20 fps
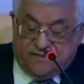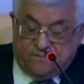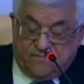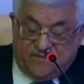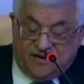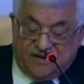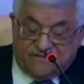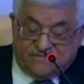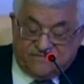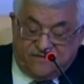
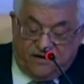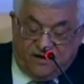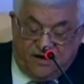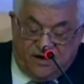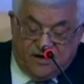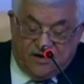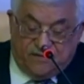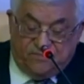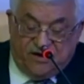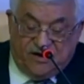by
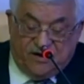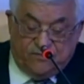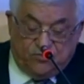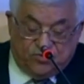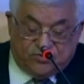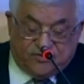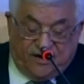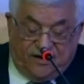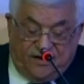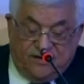
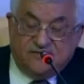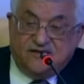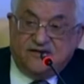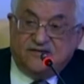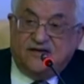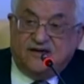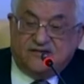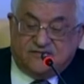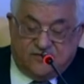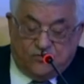overstraining
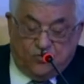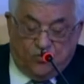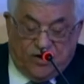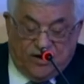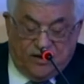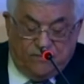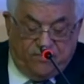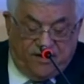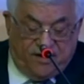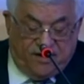
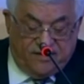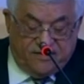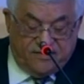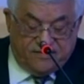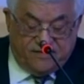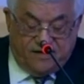Jerusalemites